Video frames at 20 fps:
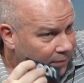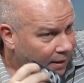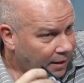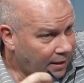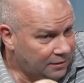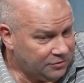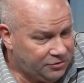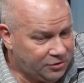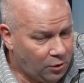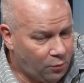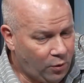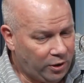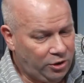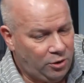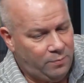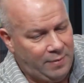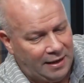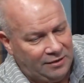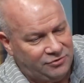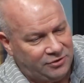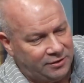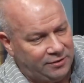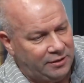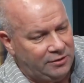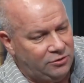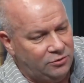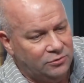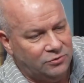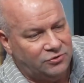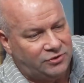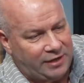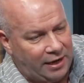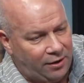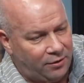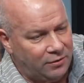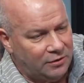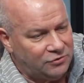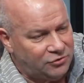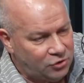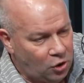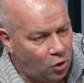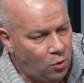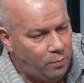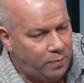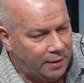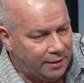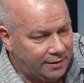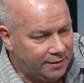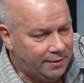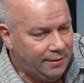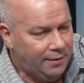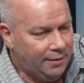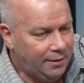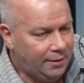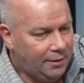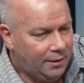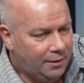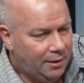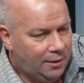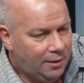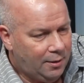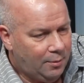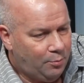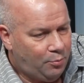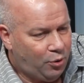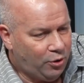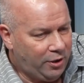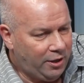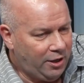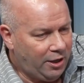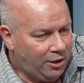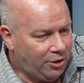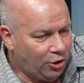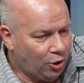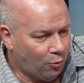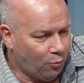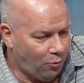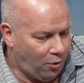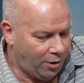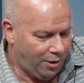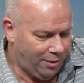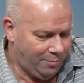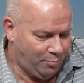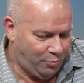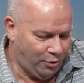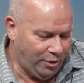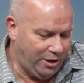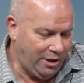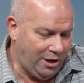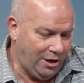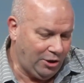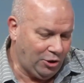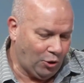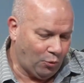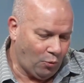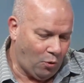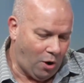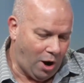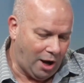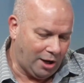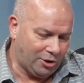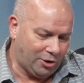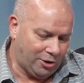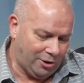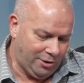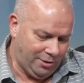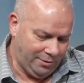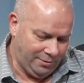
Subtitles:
And so what you basically do is tear this open, put it in your water.